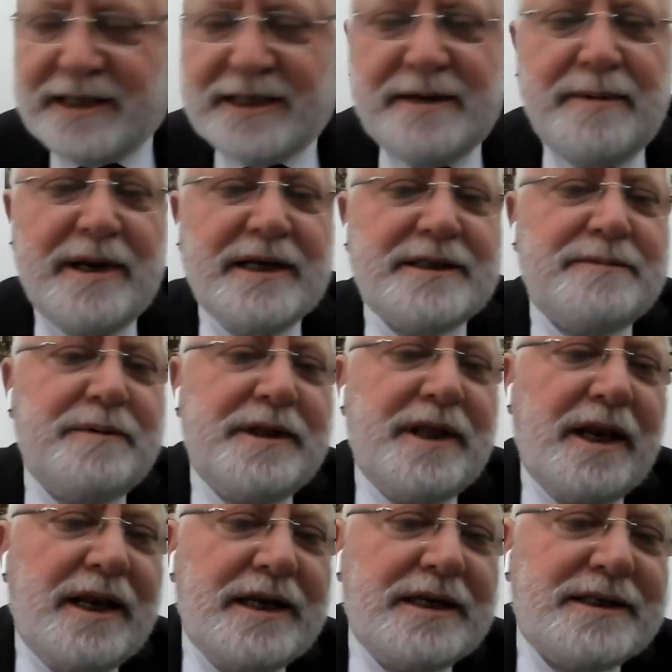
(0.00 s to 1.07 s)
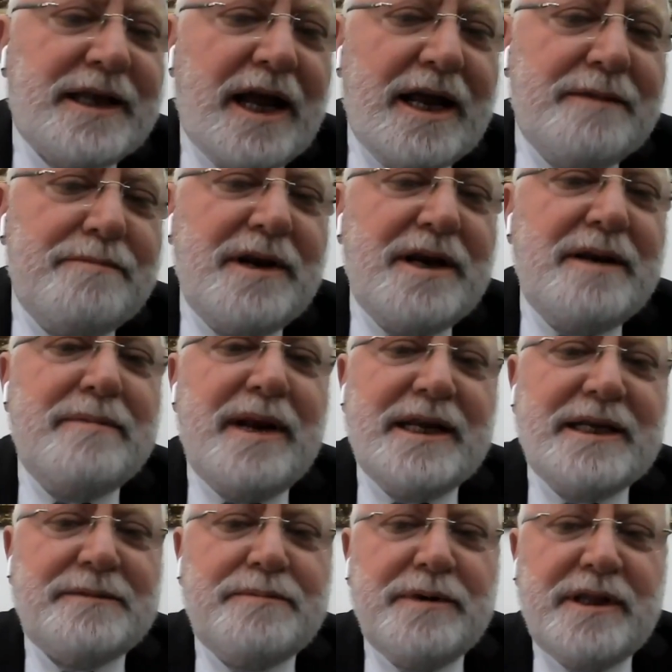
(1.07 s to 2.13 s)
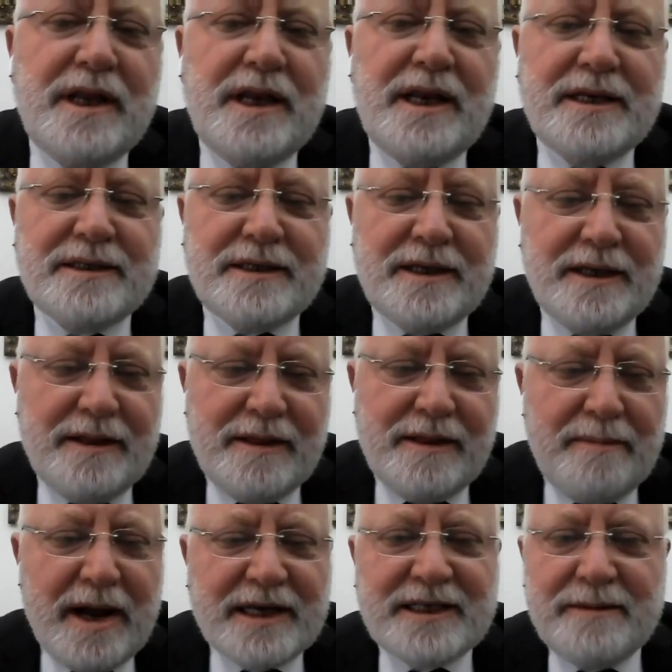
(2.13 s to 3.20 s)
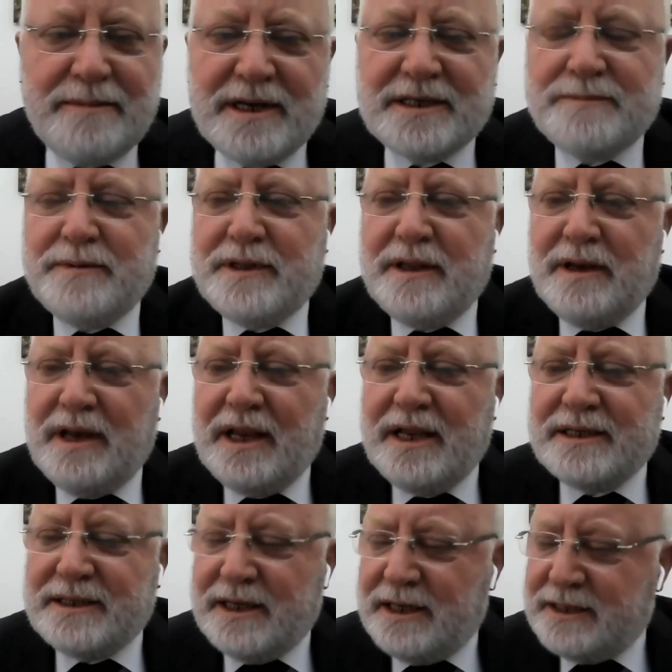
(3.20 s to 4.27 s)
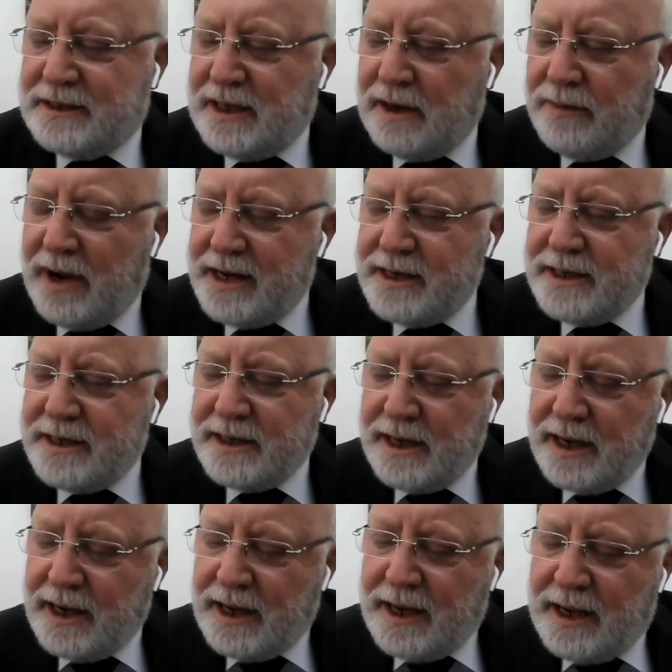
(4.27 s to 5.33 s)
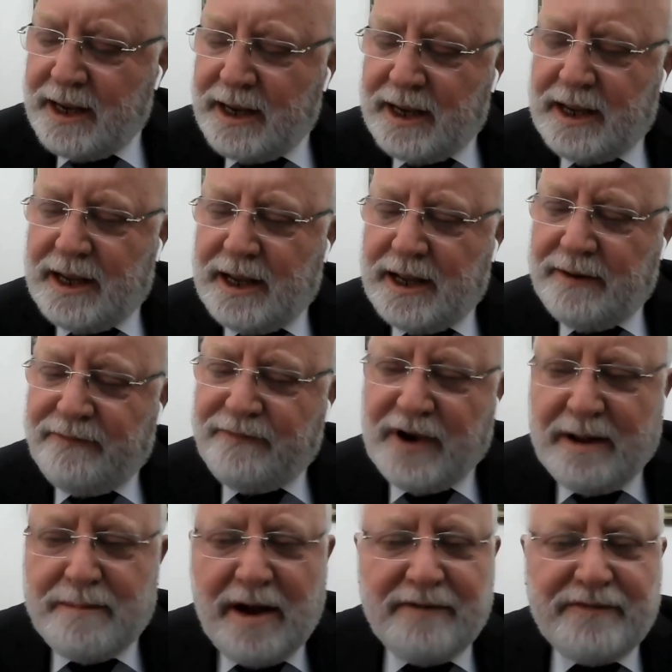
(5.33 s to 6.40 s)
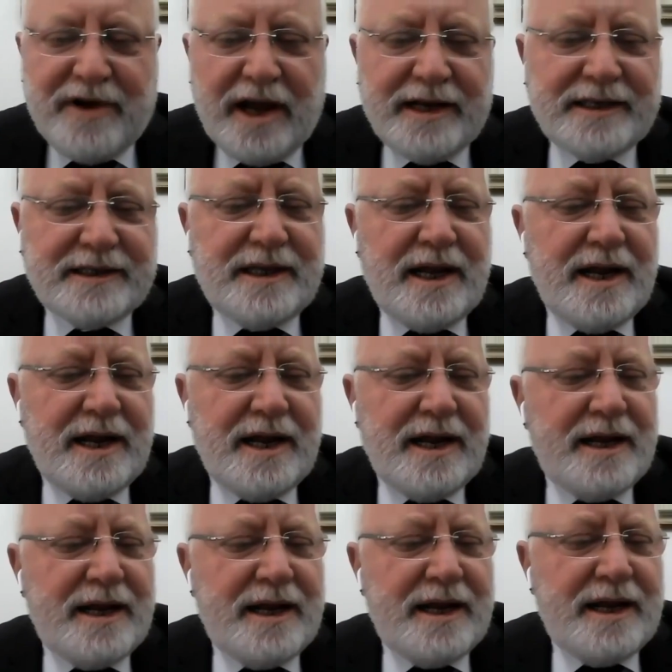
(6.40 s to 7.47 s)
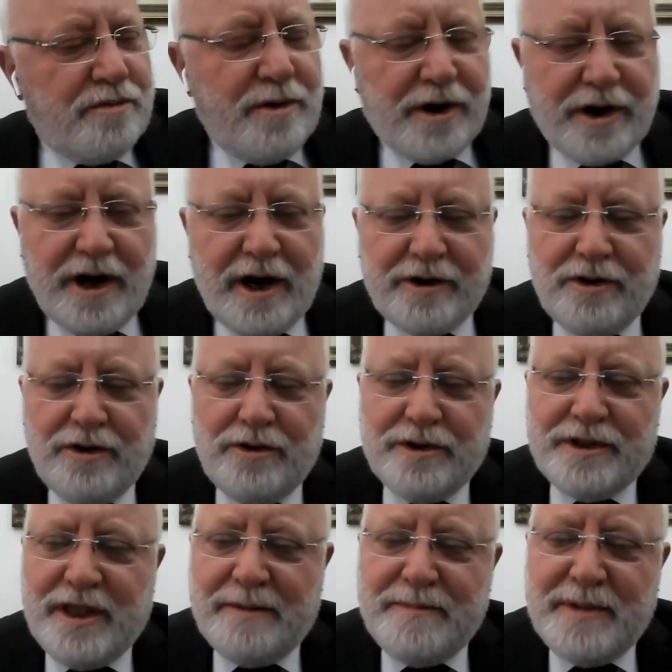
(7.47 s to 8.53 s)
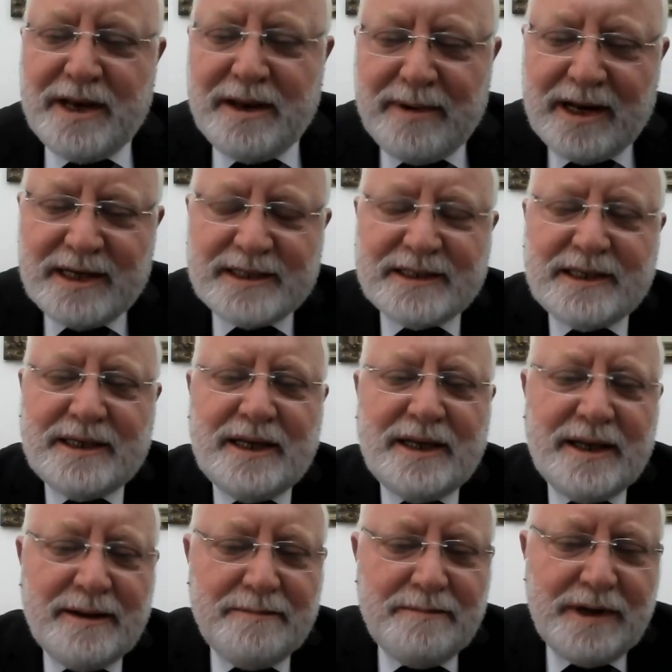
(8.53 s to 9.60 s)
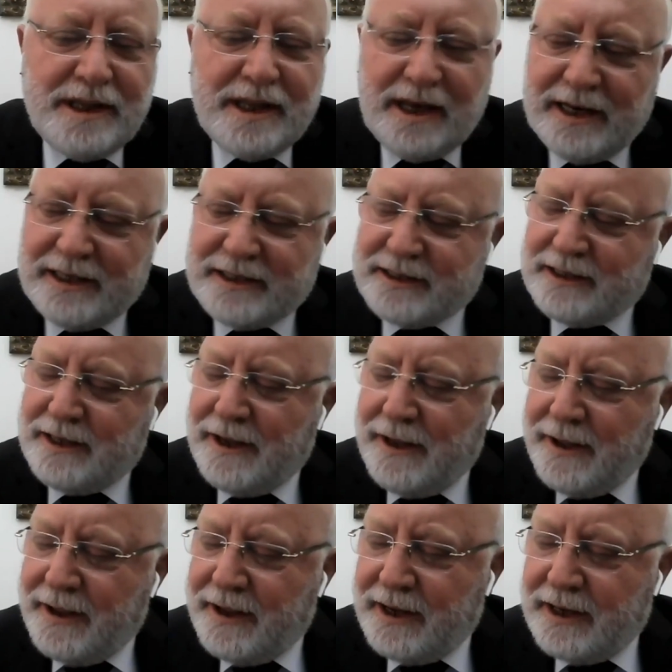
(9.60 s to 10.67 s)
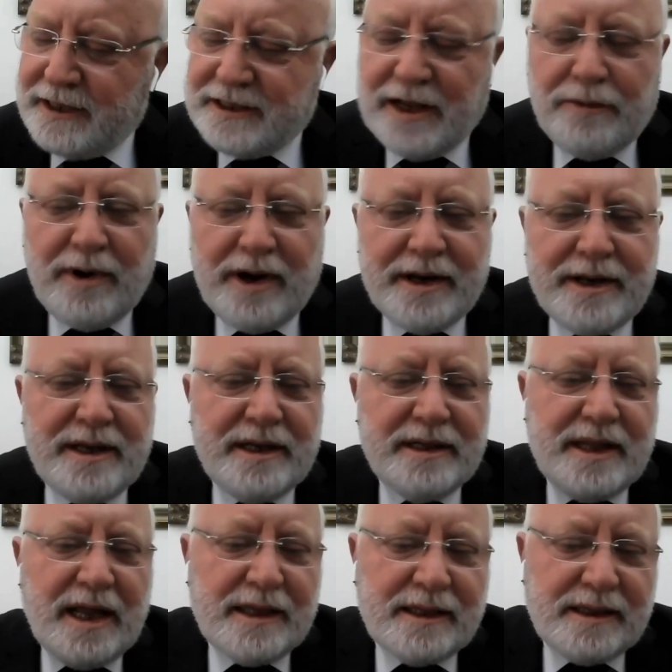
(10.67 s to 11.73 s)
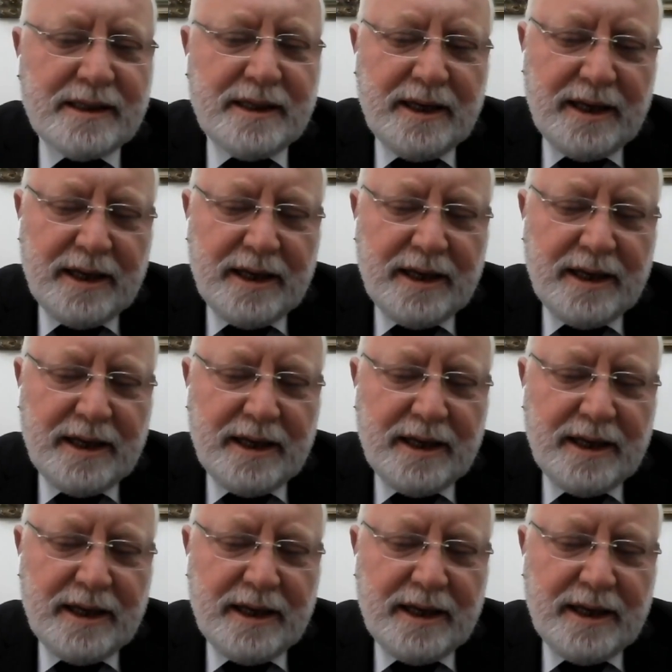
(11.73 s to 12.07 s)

maximalist Middle East and minimalist Middle East. The maximalist Middle East is the one from Afghanistan to Morocco. The minimalist Middle East is the one that